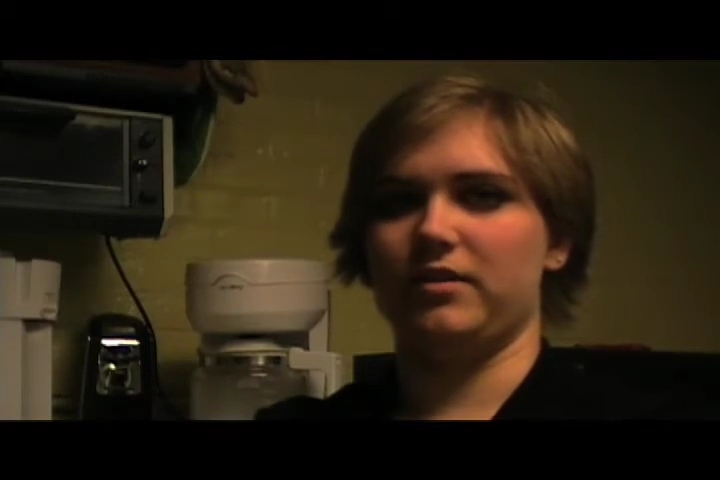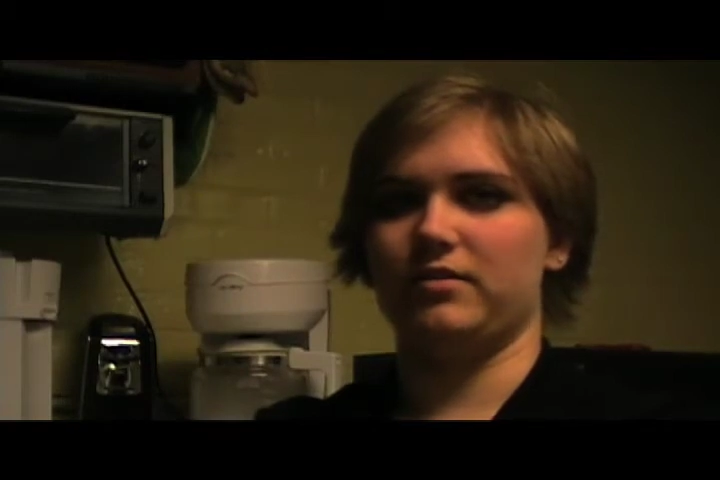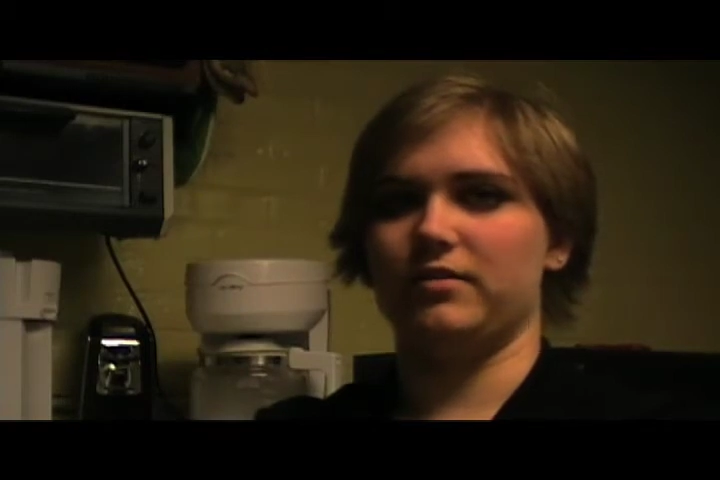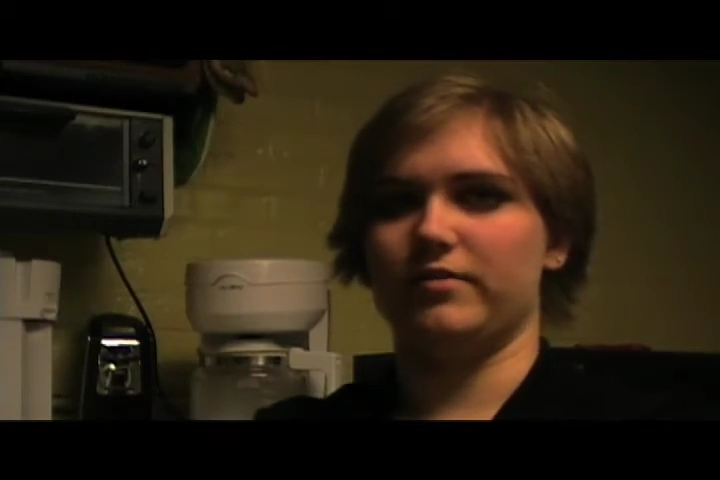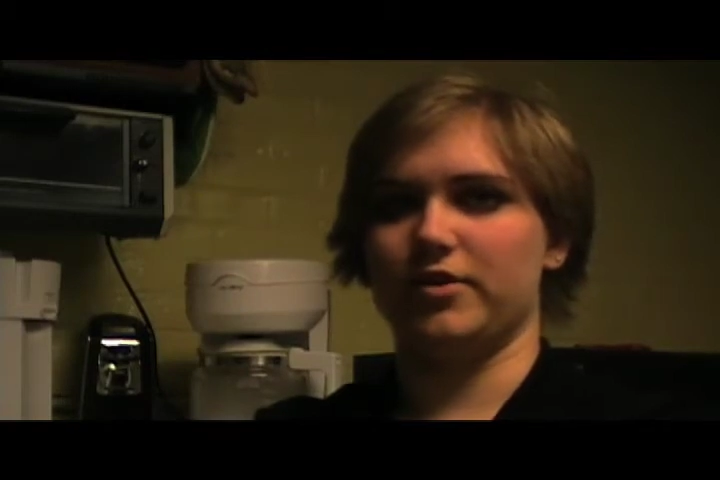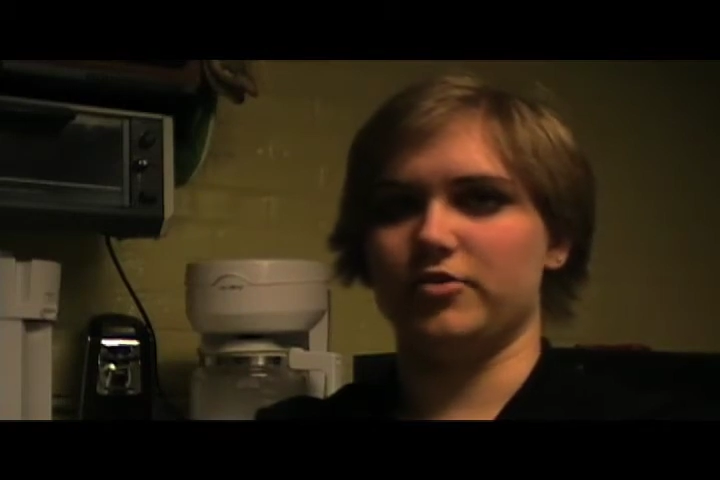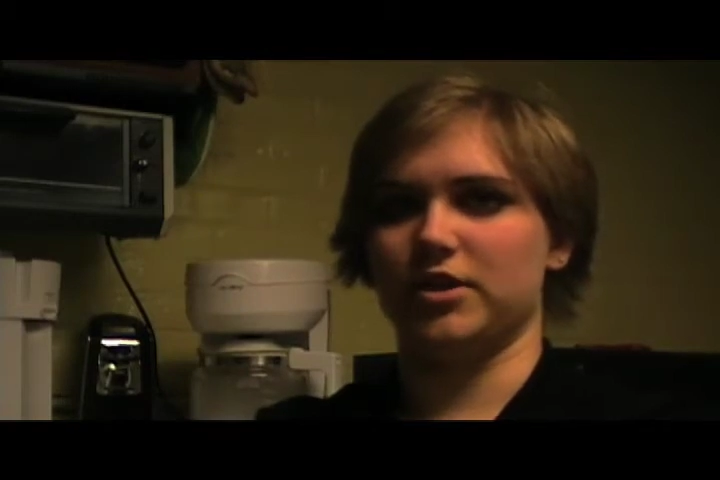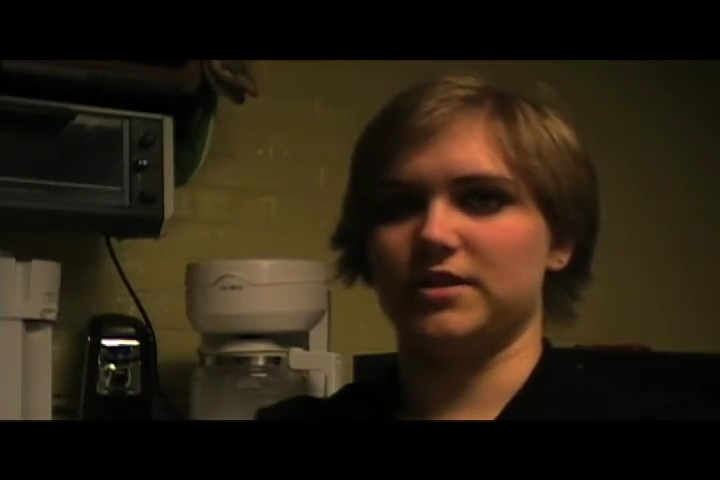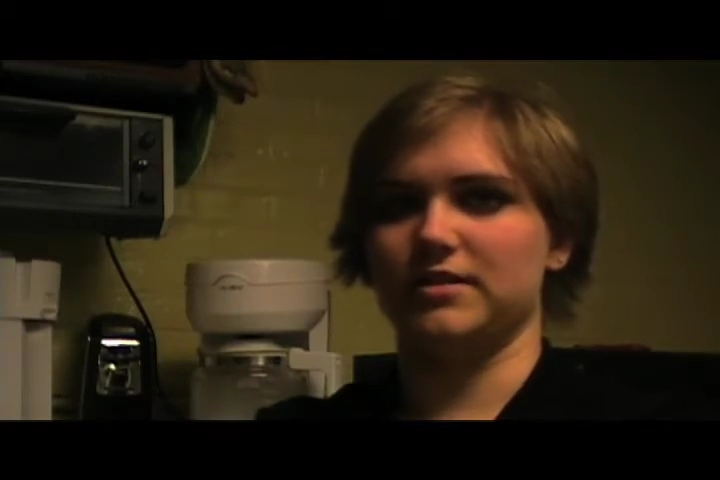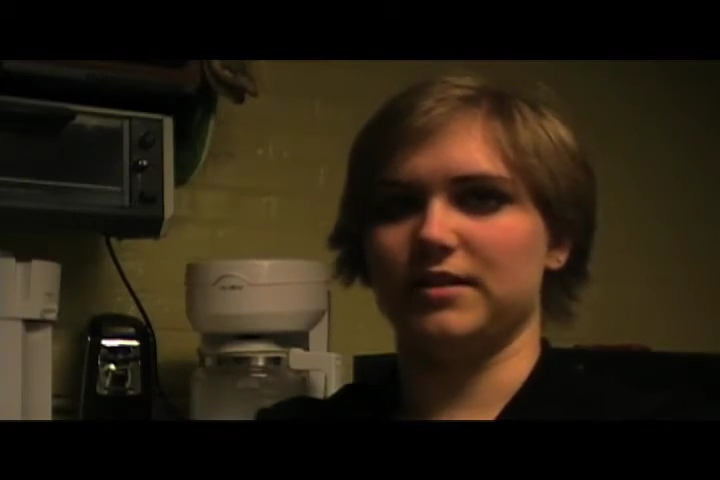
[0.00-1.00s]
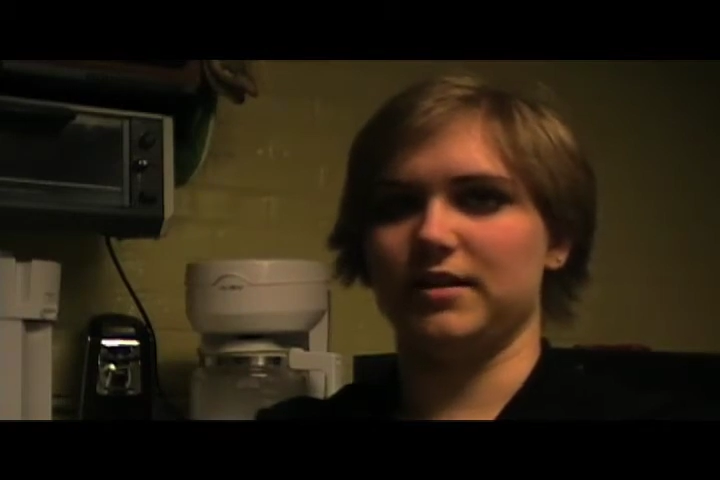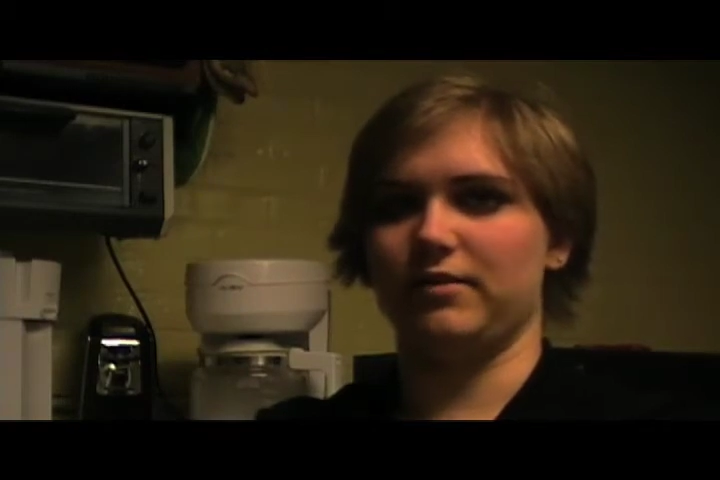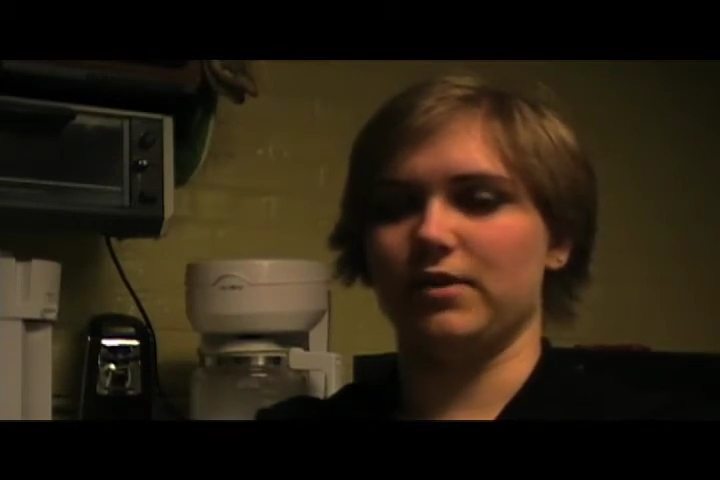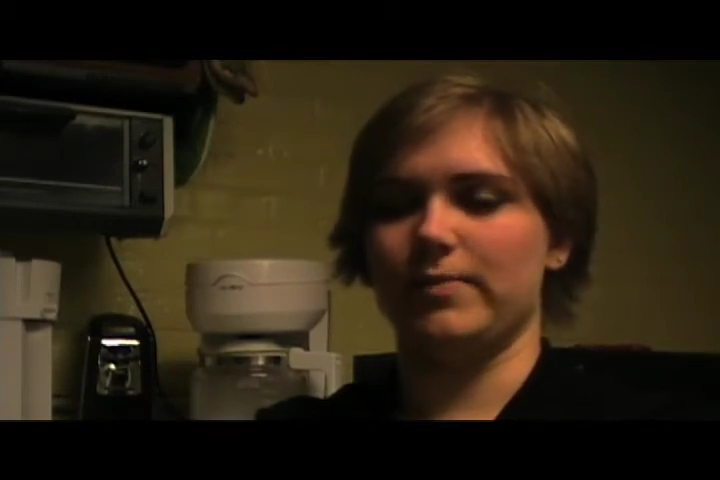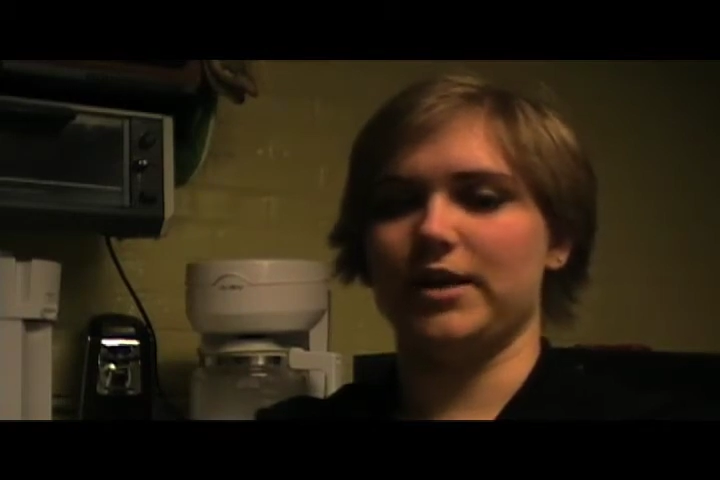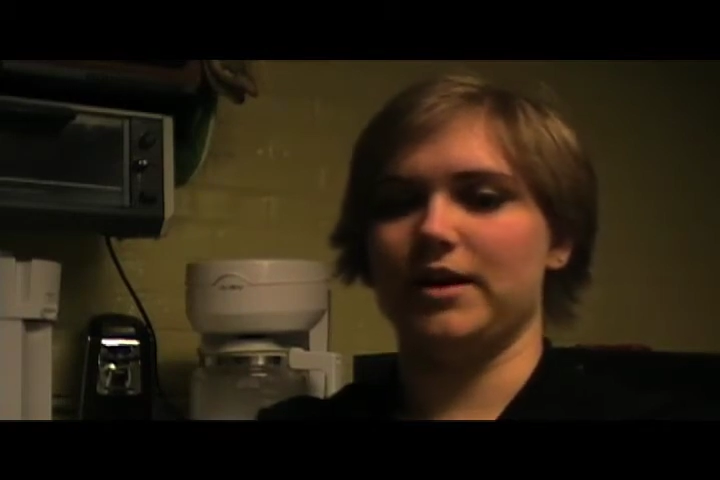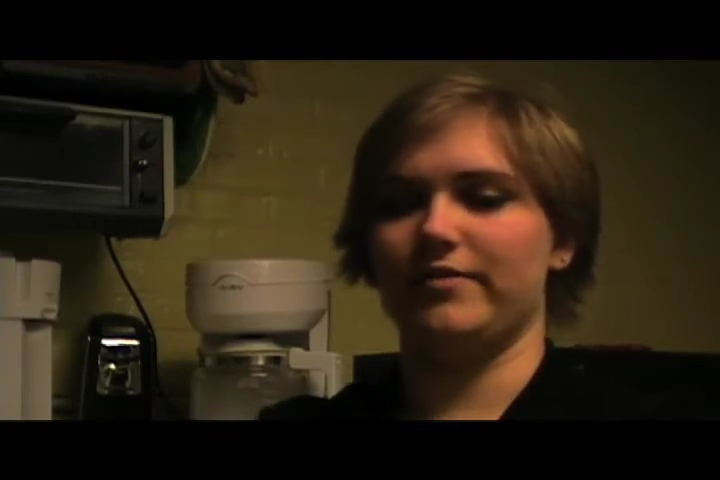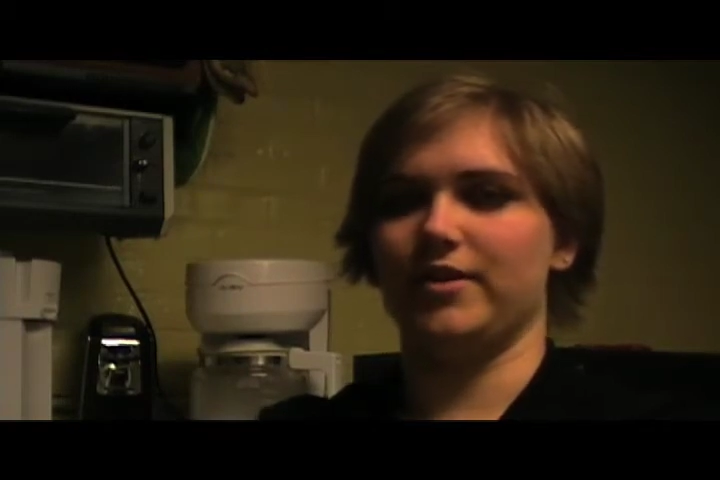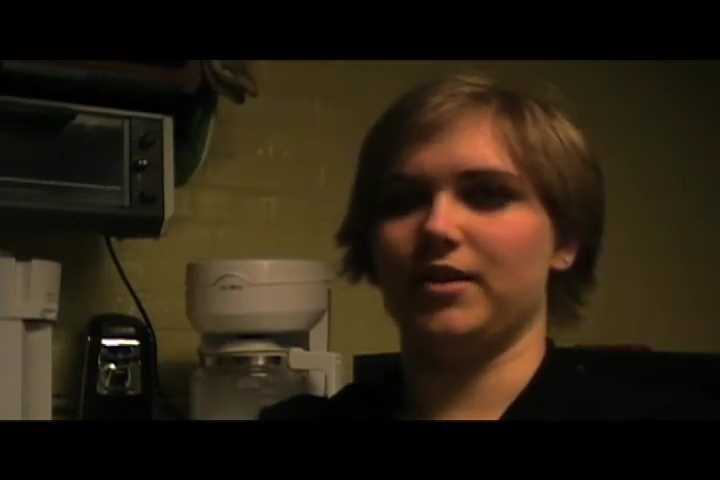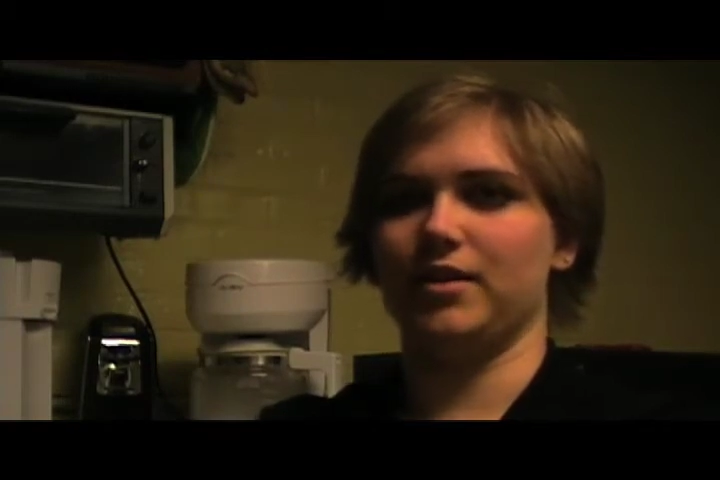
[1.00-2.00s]
And if they're just like ripping off
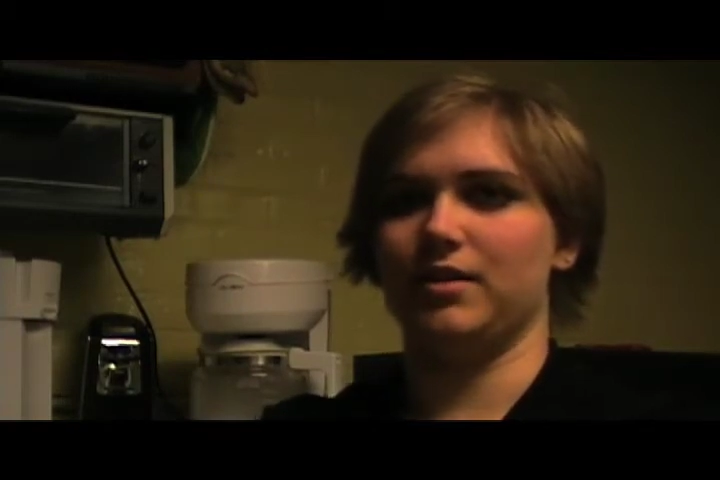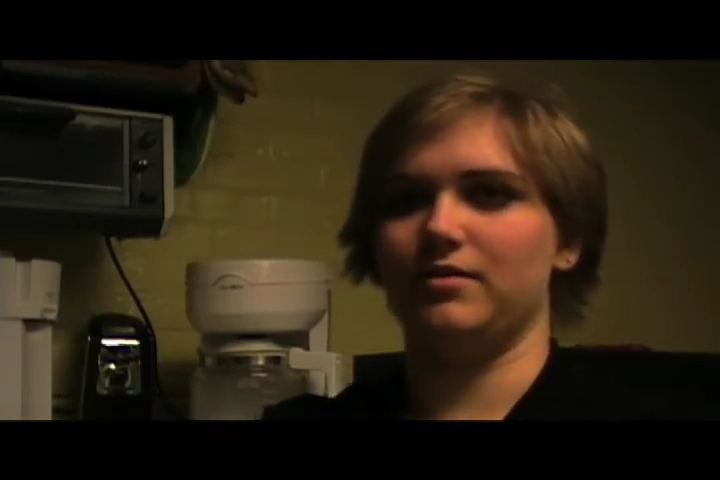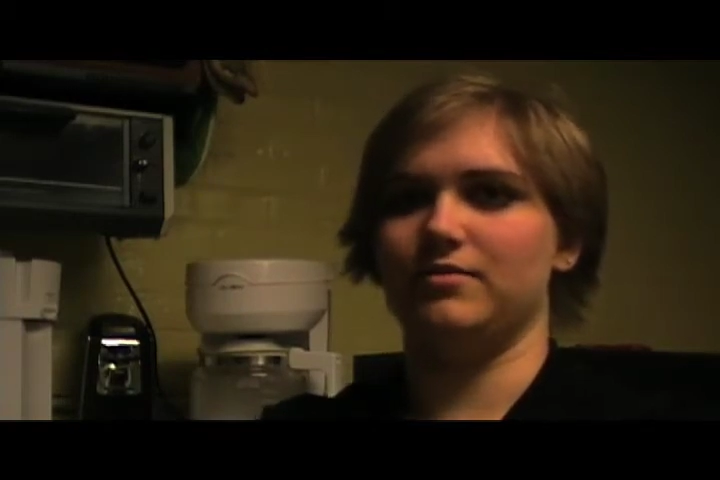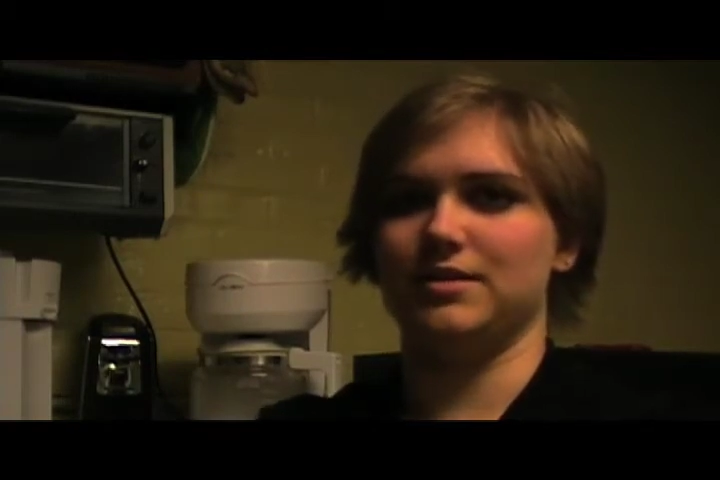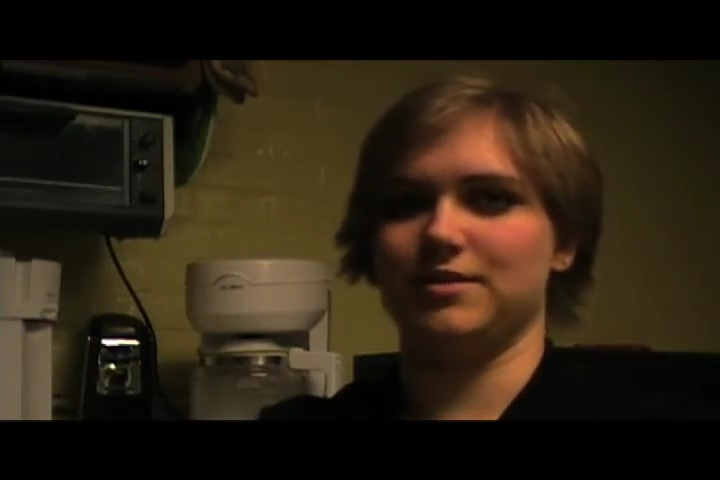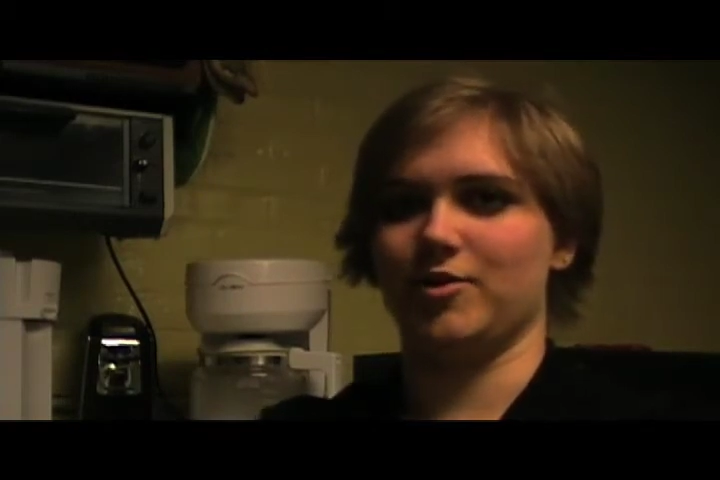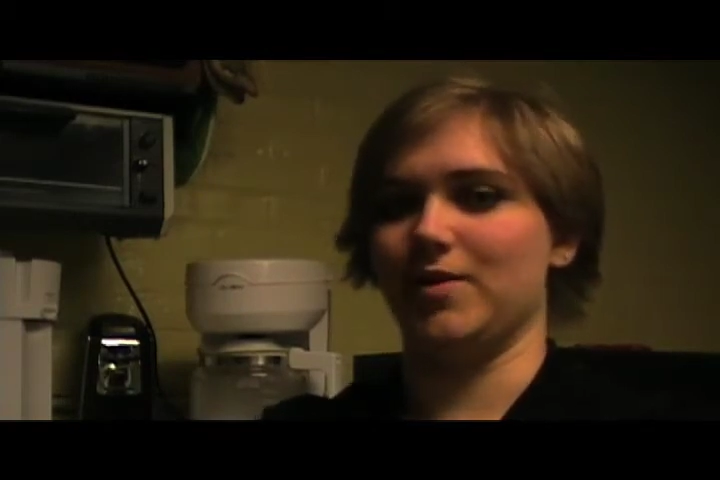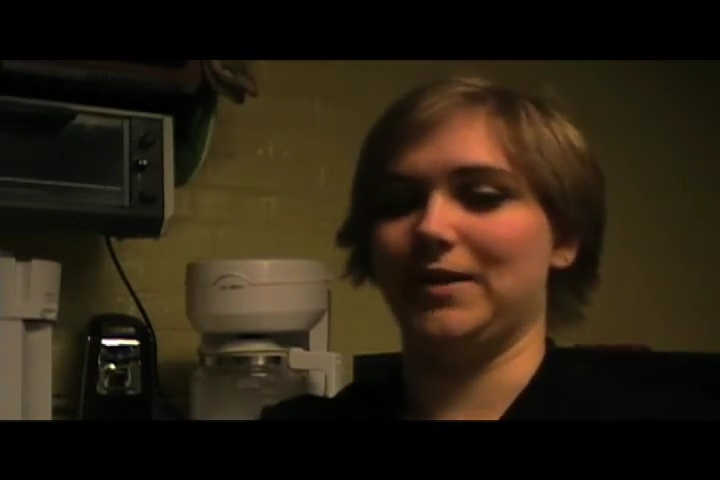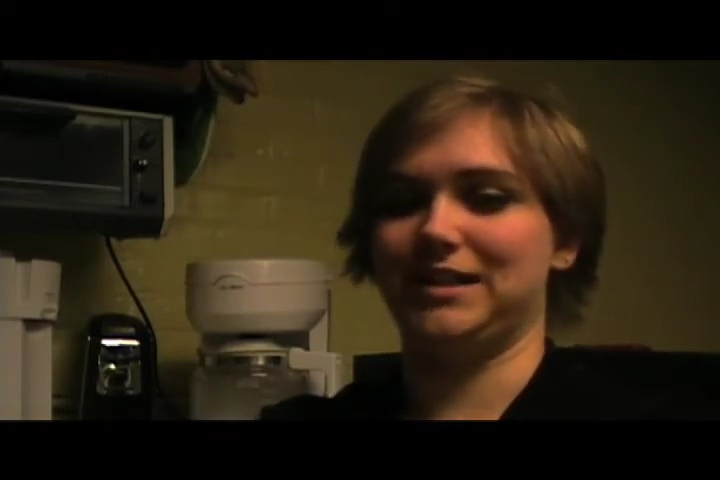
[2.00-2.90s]
their clothes and screaming,